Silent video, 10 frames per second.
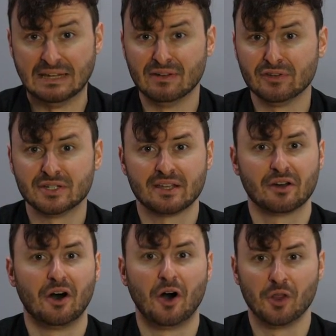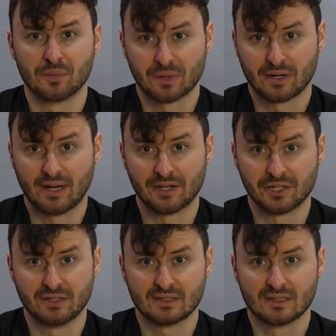even if you take all the
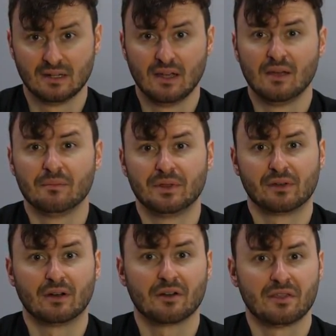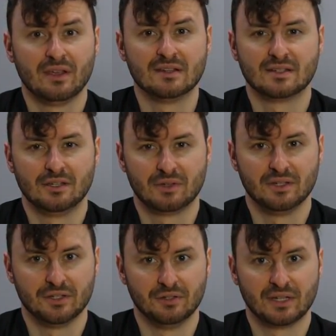precautions, but there are things that you can
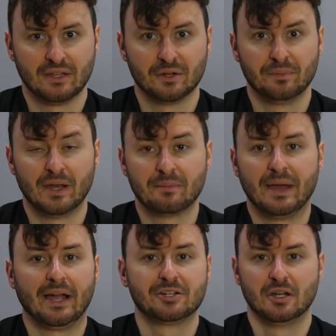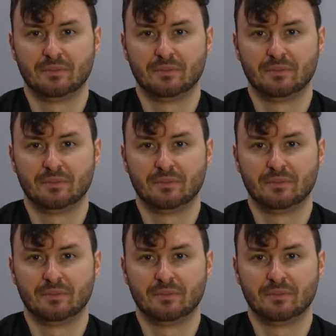do to get your bike back should it